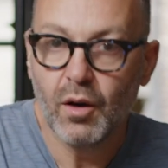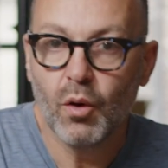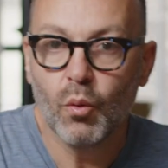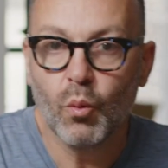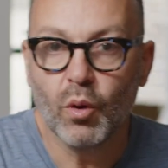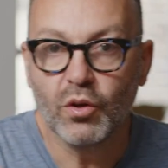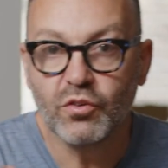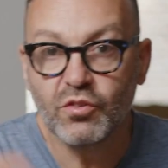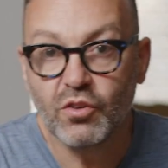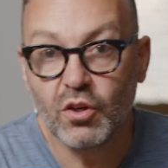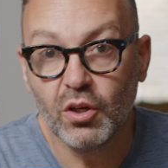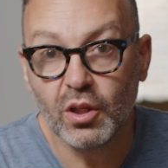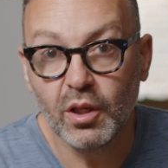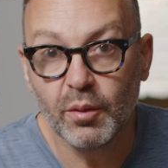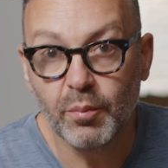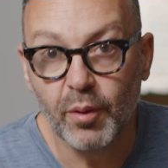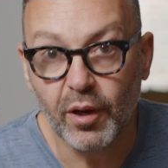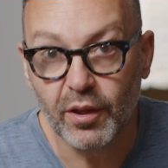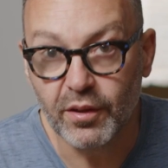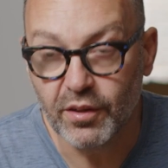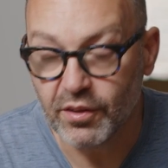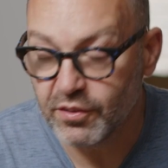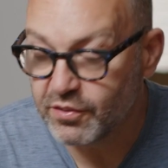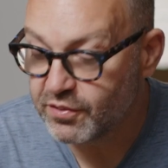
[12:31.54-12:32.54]
What's cool
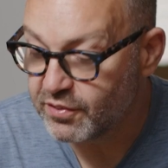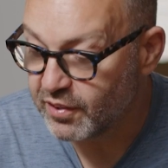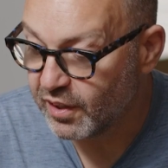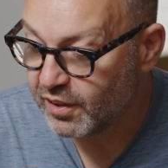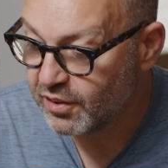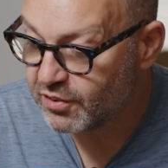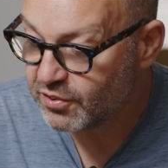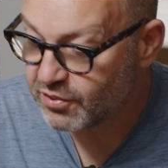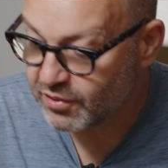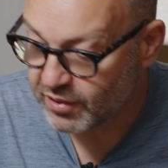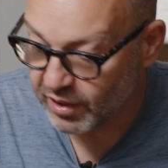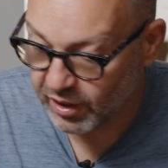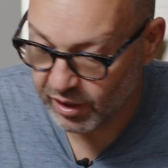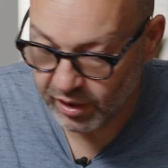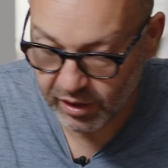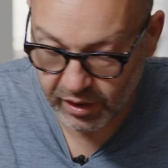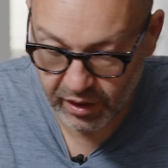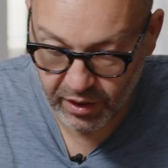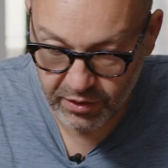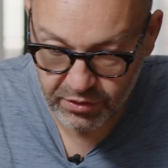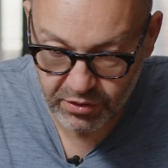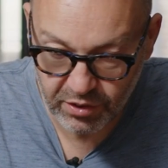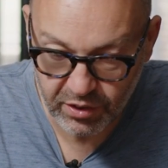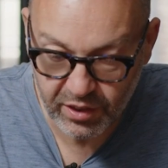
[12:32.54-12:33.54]
about this CineStill
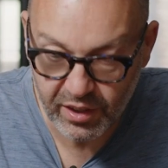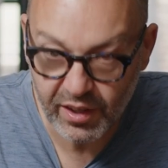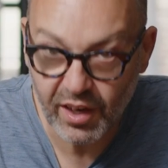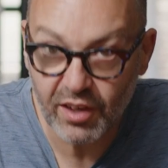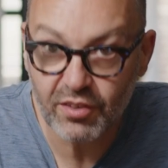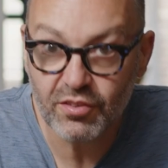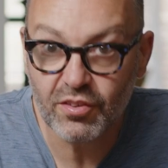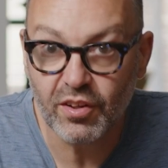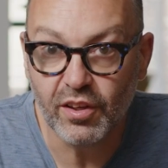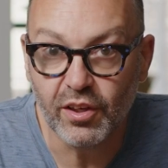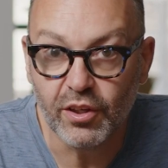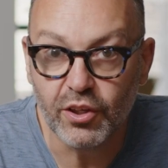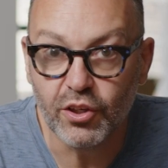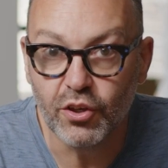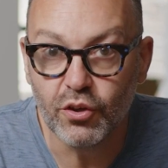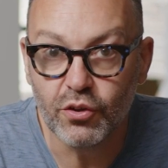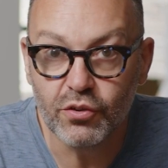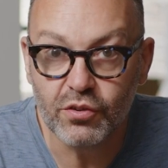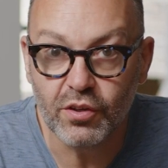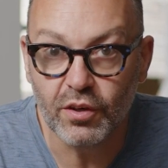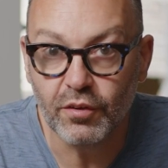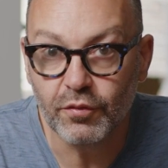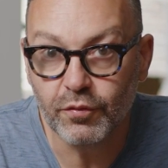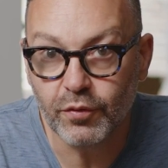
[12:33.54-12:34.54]
is you can actually
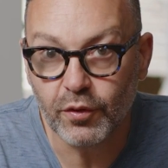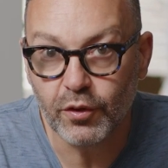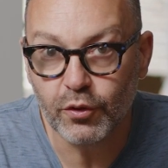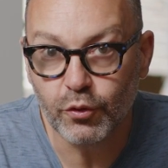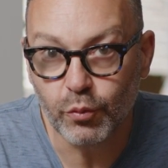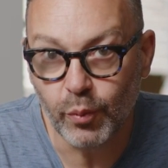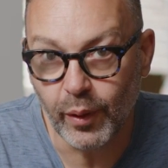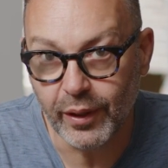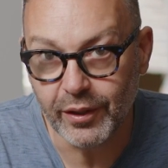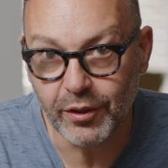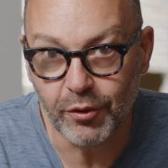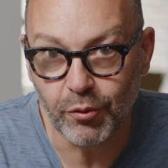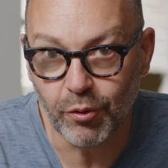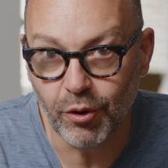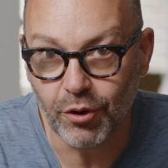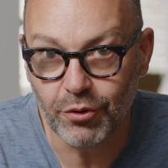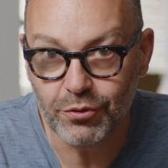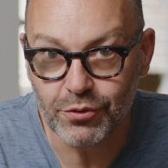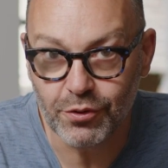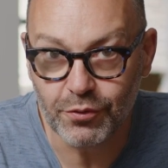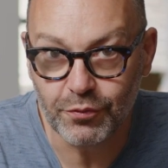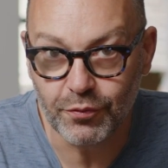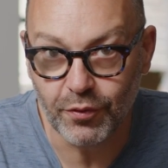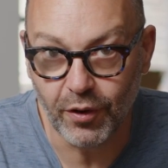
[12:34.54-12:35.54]
use it for 20
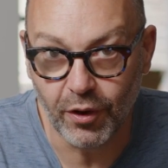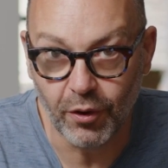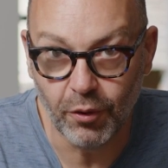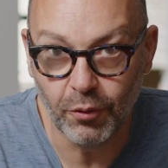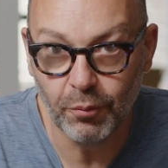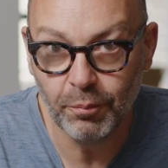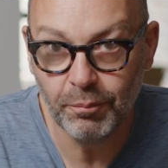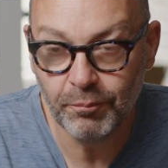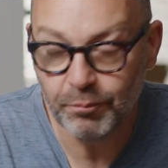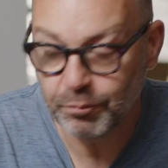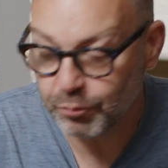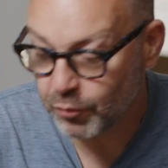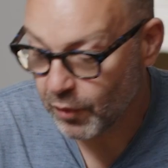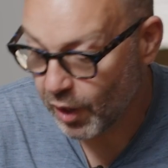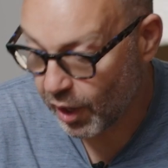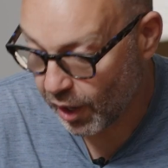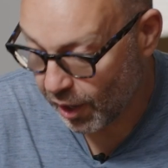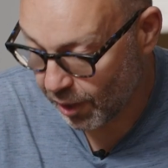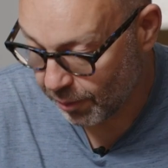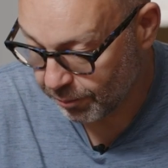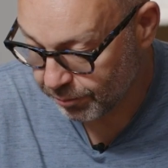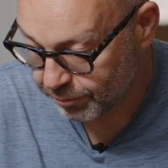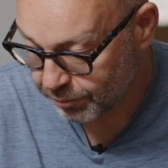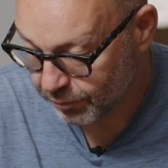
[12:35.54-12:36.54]
rolls of film.
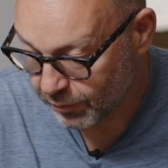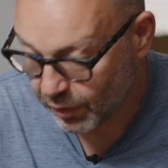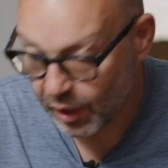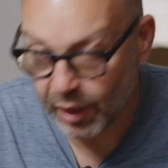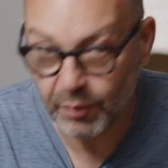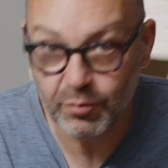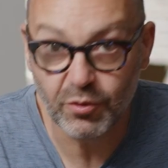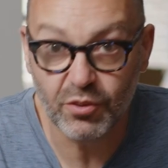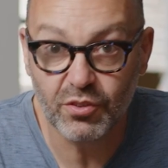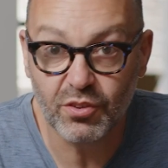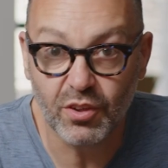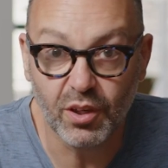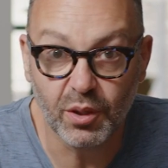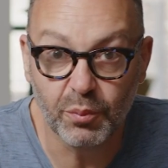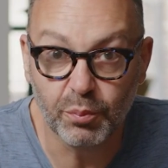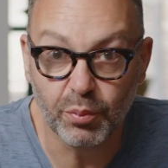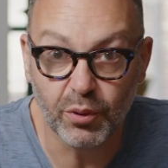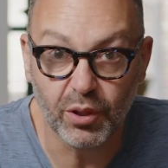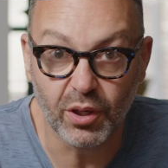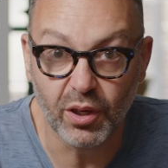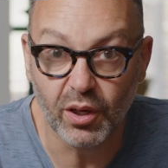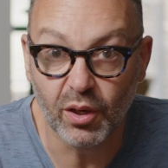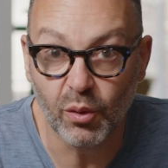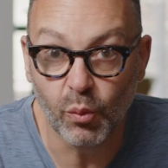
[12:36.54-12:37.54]
I'm just going to
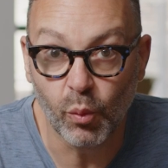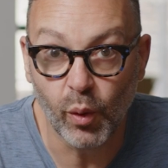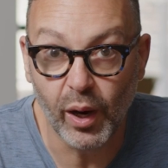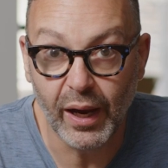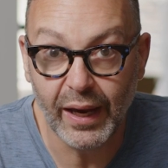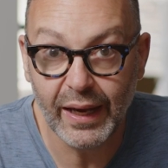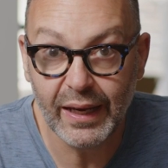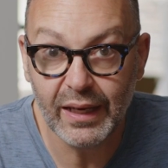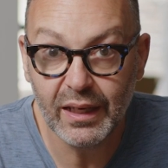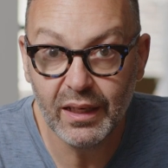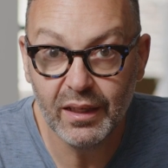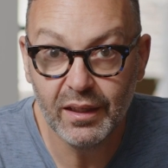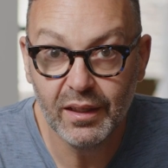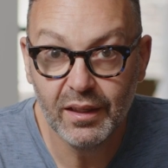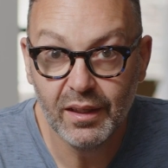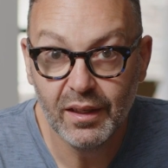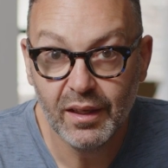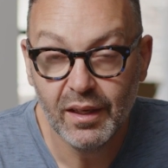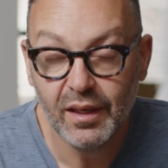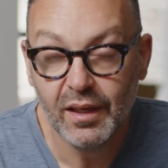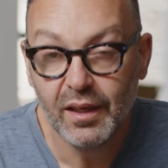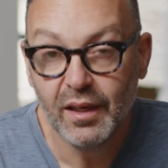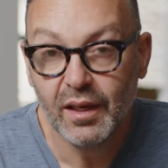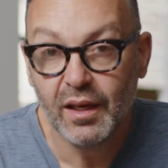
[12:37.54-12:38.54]
put it away.
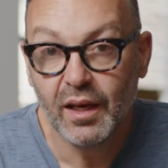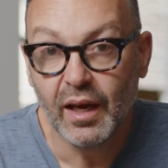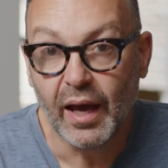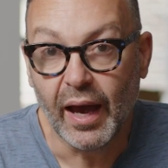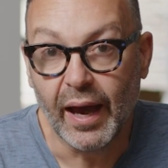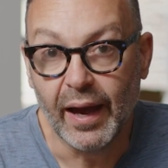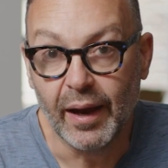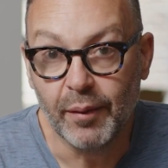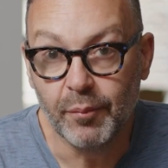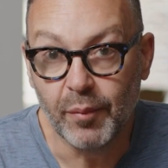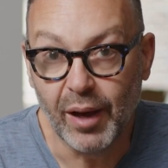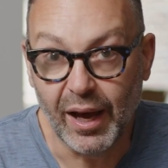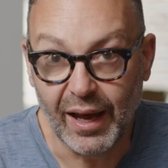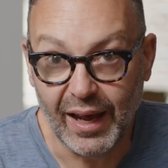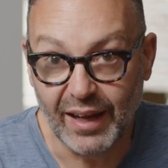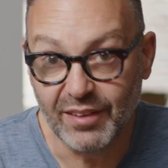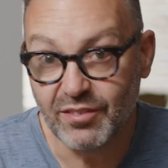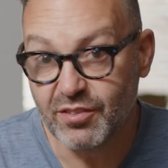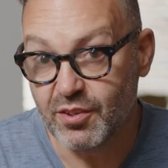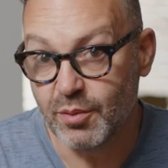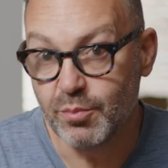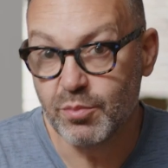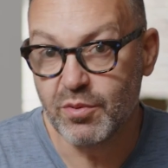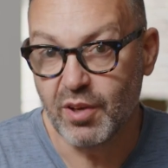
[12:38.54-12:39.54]
Add
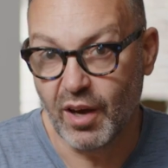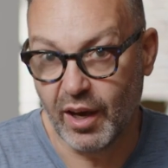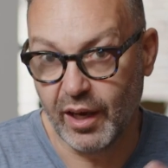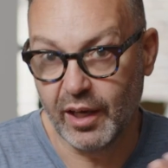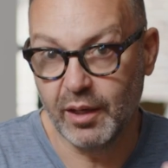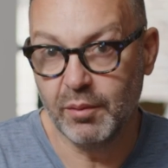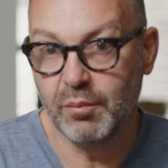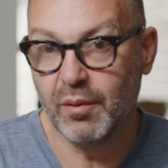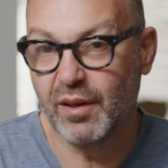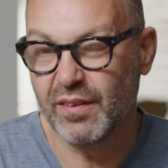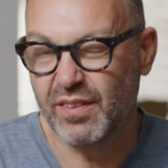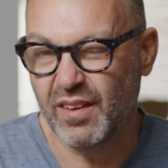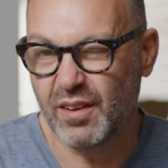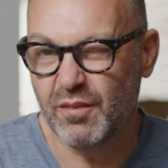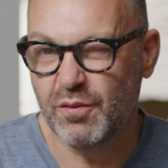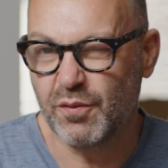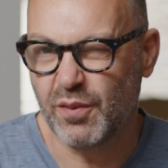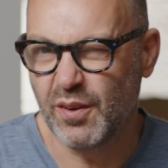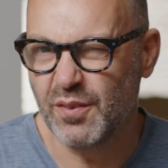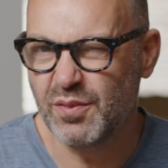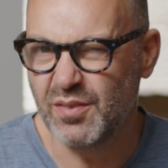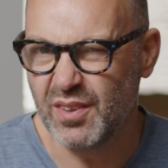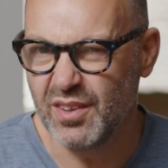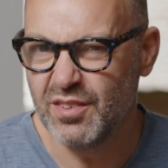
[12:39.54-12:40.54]
some time, I think
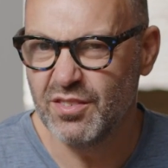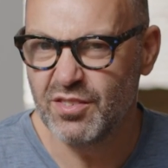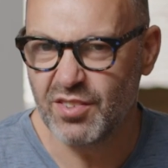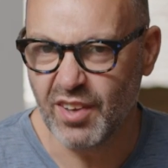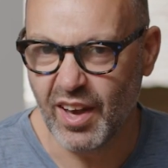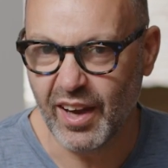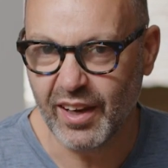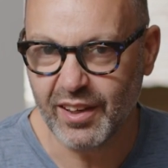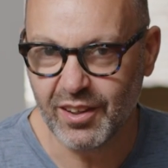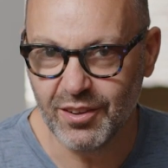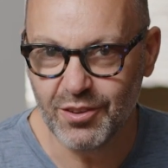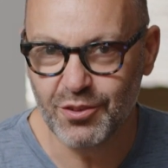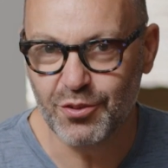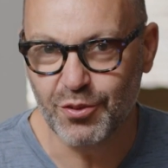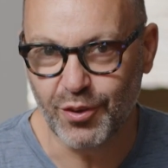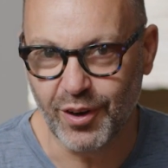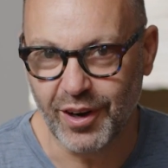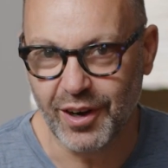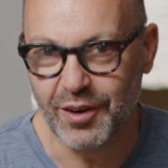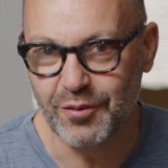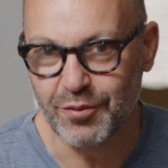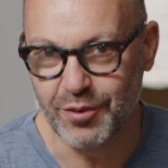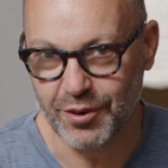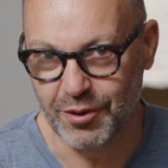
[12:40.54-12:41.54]
15 seconds for
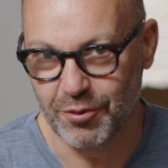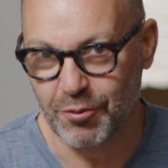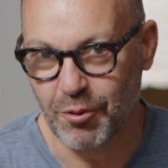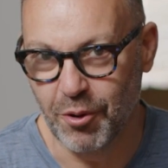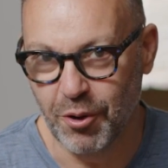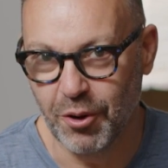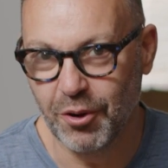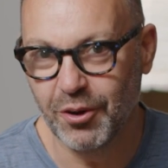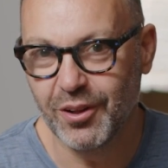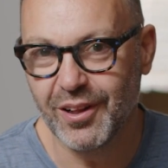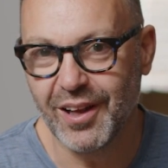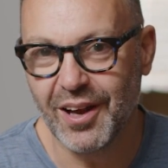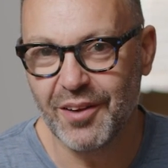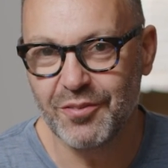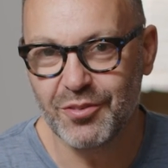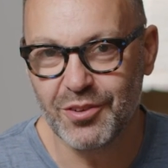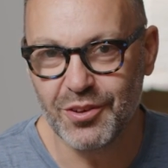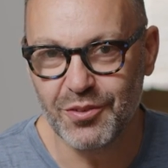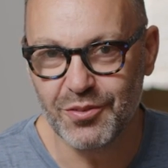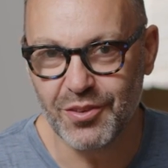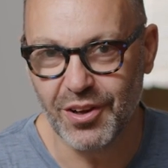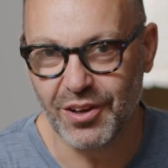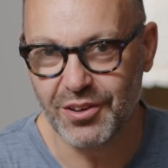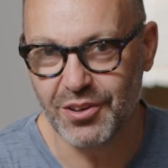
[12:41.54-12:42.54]
every roll after
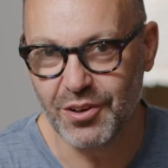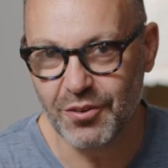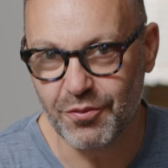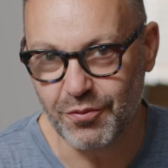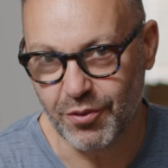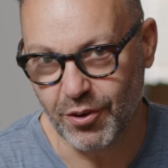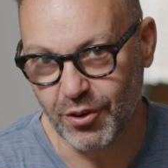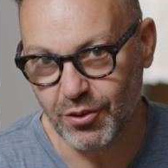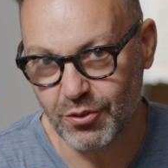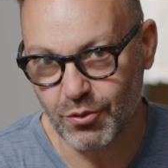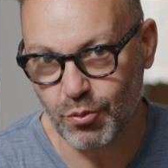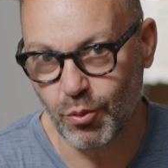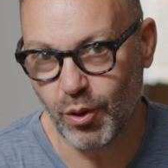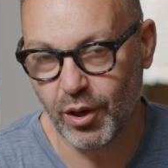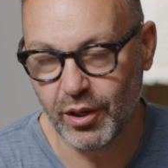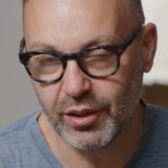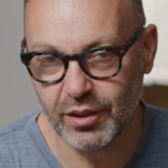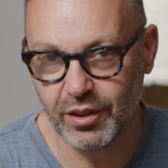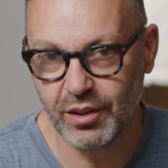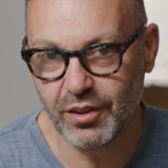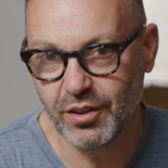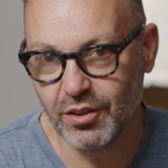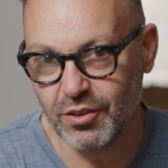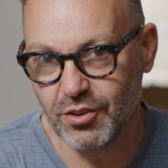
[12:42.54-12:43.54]
you've done your first one.
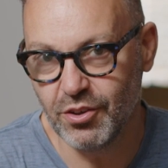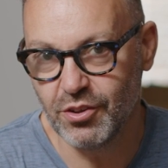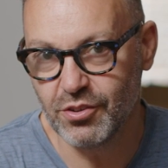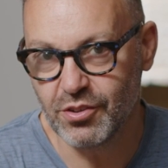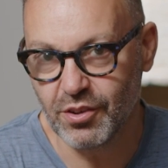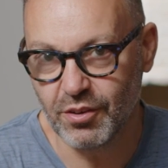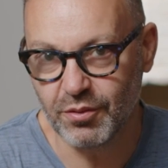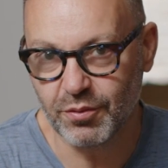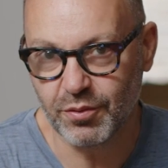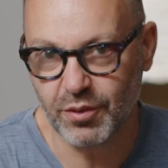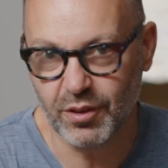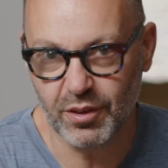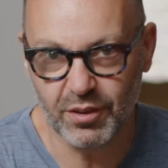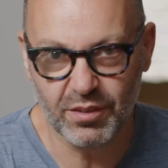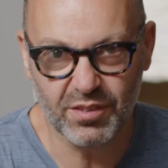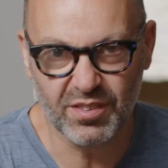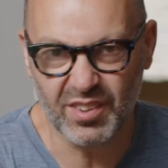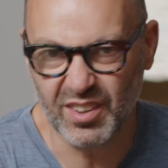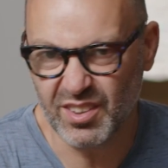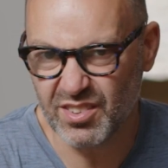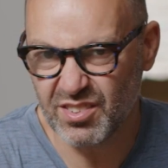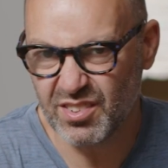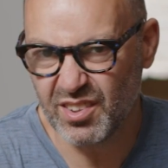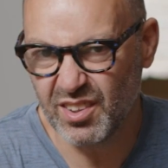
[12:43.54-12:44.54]
You can use it for
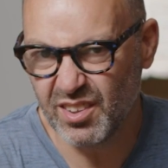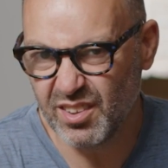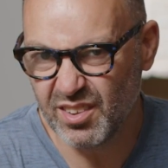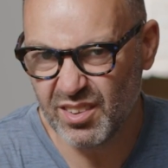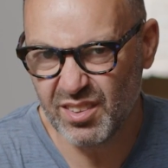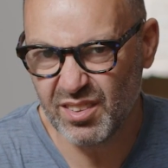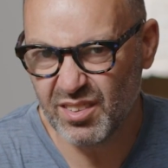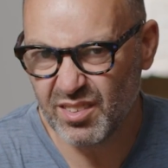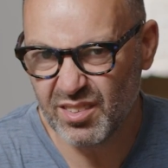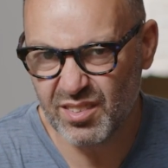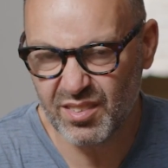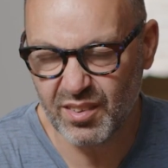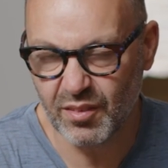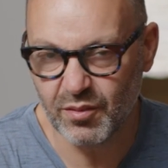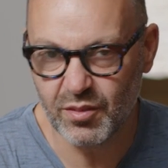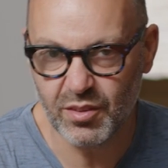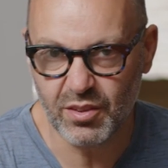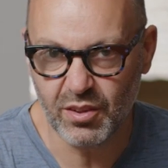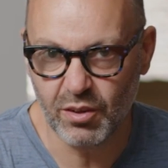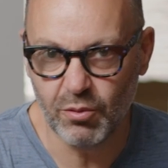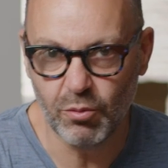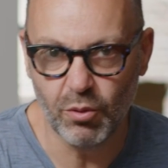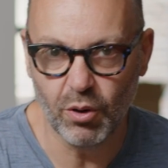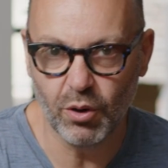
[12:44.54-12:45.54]
16,
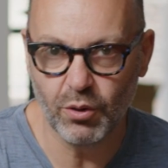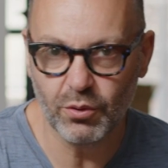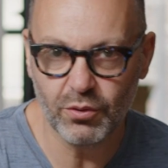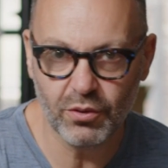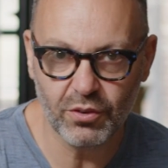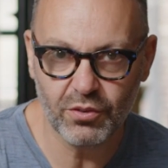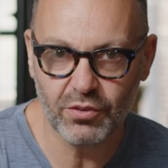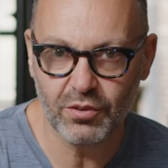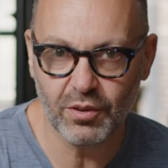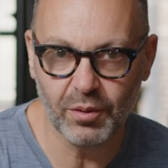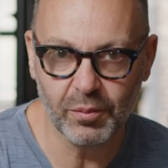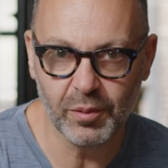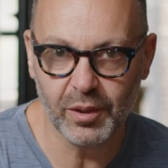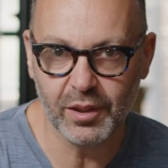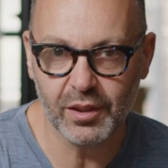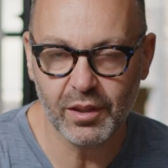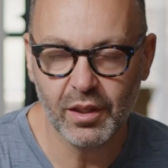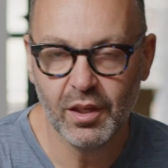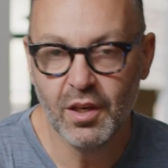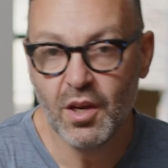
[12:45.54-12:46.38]
17 rolls or something.